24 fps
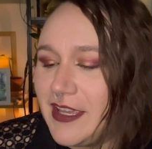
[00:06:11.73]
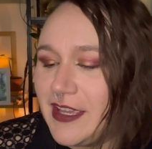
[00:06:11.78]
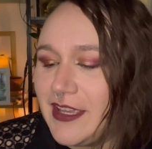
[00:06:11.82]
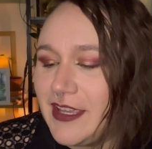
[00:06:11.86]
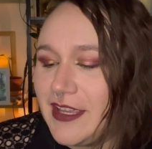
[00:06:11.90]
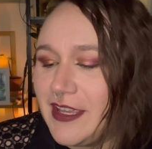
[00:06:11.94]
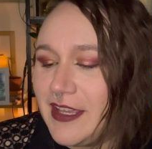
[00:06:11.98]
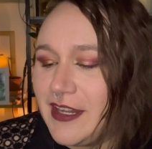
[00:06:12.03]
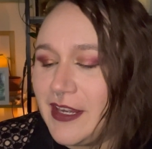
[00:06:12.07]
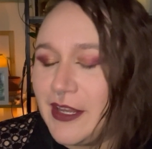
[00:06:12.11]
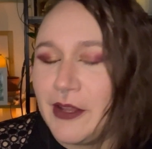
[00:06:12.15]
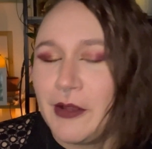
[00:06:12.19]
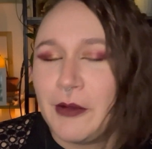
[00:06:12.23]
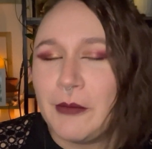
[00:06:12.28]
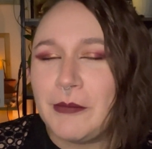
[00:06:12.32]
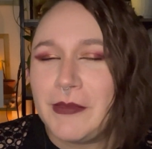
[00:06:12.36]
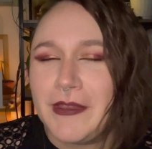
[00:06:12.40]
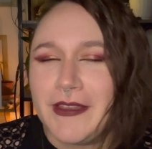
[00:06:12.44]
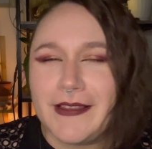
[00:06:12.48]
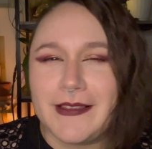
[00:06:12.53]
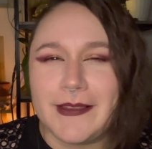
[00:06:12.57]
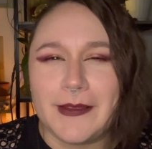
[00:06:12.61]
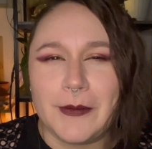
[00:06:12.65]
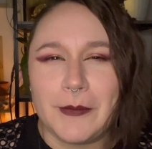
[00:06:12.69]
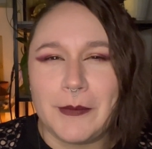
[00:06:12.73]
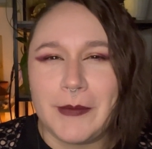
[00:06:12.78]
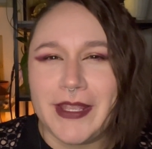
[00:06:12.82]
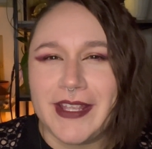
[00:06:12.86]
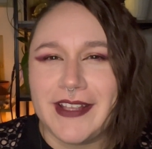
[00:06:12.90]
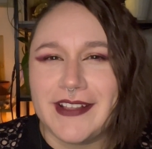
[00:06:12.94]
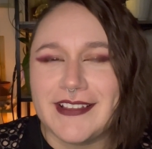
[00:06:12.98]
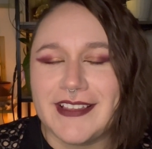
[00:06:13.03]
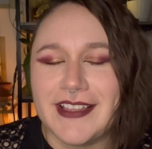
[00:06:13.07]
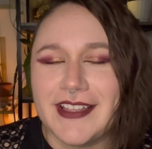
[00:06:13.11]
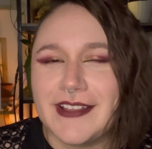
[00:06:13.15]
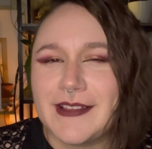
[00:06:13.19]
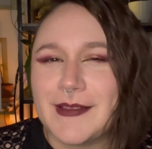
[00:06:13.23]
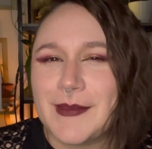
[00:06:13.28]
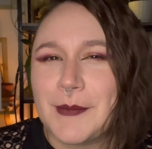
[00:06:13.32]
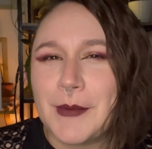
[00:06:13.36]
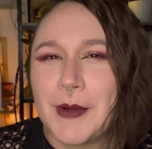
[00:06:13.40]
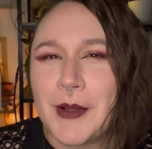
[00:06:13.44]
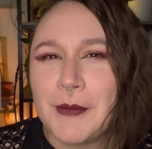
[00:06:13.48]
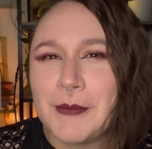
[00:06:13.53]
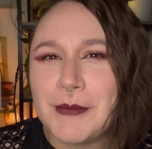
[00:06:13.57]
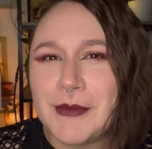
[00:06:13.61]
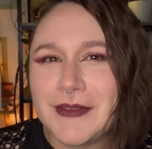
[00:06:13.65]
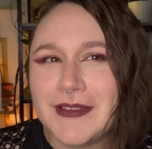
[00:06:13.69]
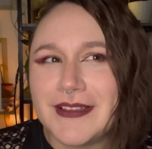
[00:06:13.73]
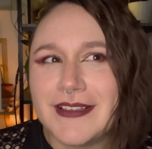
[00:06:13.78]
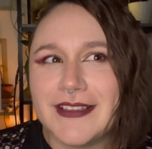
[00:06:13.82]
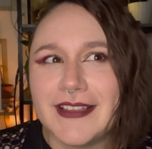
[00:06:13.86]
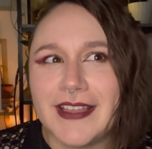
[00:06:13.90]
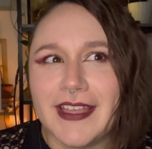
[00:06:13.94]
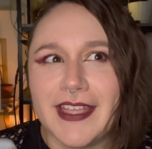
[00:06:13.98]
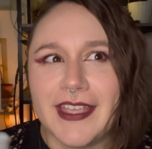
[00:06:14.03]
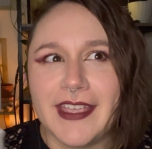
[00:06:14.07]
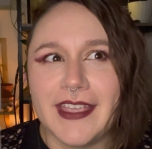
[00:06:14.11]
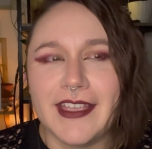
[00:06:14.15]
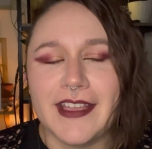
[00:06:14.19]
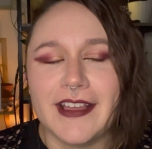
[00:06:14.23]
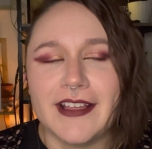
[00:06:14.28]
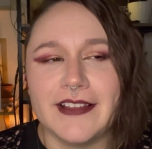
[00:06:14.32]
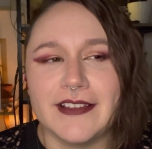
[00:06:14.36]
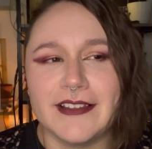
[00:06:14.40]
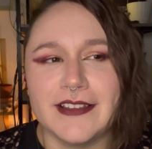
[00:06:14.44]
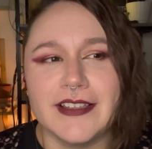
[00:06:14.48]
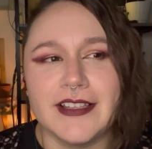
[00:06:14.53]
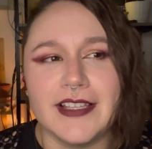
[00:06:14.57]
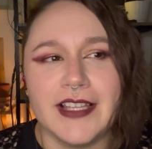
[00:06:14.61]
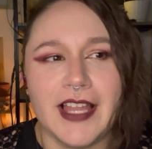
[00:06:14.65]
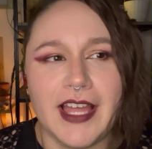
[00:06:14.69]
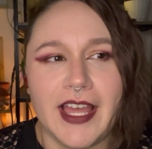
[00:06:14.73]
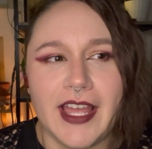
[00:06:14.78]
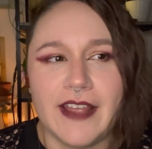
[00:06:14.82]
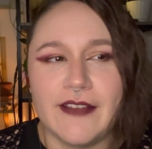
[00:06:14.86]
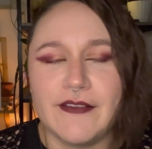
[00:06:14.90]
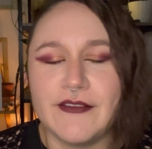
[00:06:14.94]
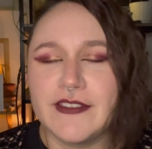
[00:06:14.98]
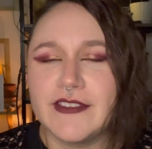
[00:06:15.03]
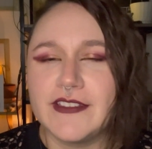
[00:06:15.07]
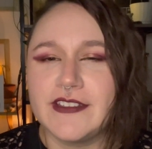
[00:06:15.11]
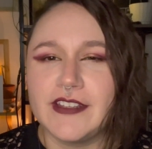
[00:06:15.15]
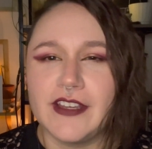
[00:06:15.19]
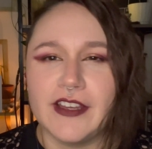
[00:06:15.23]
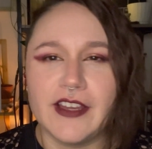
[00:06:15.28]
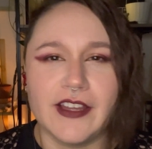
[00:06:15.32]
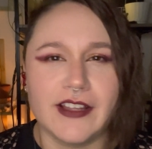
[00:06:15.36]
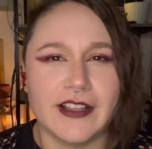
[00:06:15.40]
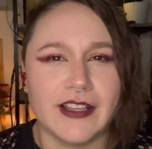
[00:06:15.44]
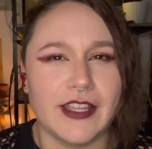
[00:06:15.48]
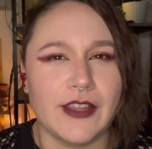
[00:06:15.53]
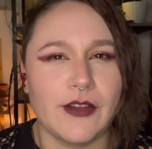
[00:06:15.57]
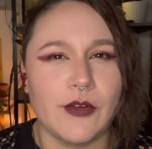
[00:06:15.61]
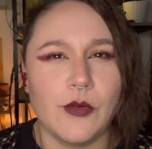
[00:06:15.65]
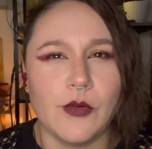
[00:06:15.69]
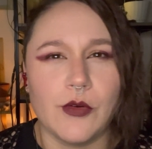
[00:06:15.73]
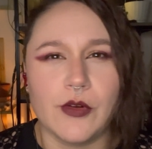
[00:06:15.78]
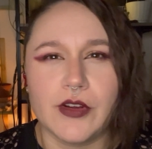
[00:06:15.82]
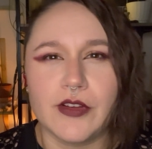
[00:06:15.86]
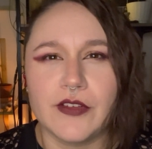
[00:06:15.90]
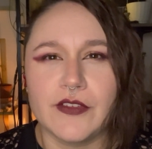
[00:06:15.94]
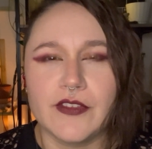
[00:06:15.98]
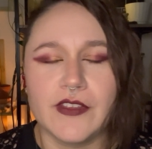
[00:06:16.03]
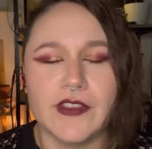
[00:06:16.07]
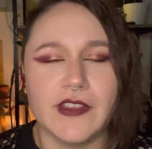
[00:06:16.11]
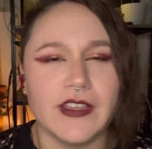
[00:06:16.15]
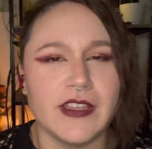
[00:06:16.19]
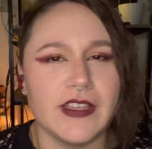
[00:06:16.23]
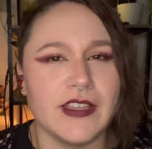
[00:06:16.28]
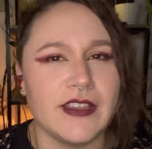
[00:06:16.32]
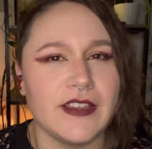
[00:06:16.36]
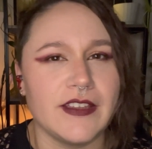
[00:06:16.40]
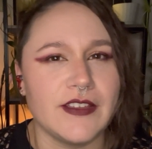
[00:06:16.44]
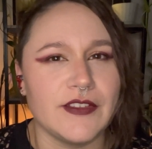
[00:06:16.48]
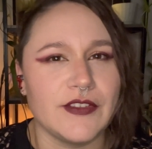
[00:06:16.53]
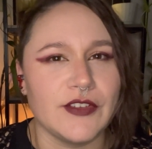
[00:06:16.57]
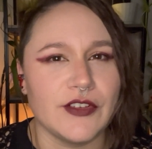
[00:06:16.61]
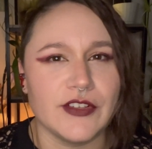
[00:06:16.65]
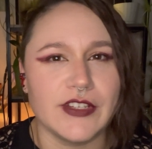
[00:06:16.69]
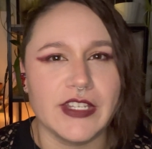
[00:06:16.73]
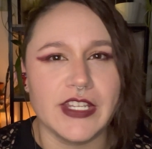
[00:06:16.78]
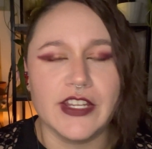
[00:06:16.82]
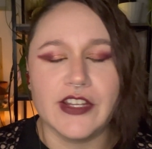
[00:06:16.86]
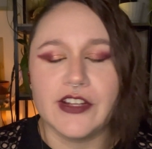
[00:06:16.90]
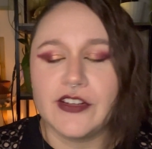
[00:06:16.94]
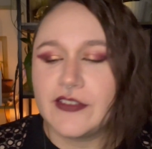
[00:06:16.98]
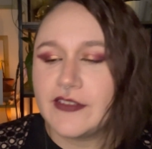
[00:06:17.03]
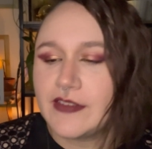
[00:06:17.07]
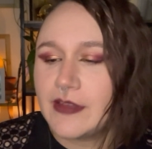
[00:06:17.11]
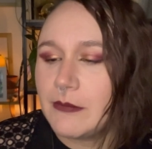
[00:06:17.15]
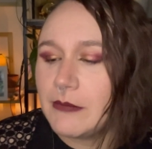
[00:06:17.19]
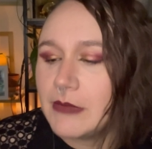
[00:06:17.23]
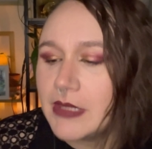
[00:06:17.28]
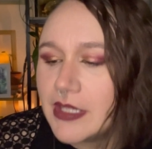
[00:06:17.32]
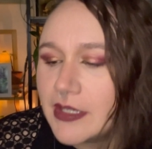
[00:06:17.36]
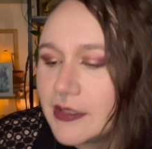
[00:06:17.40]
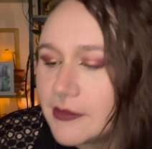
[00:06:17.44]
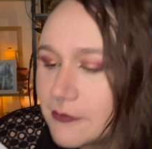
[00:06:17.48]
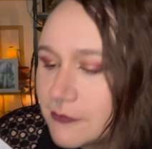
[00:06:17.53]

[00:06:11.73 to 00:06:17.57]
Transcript: and I hope this will make sense, but almost like livestock, like horses or deer or something.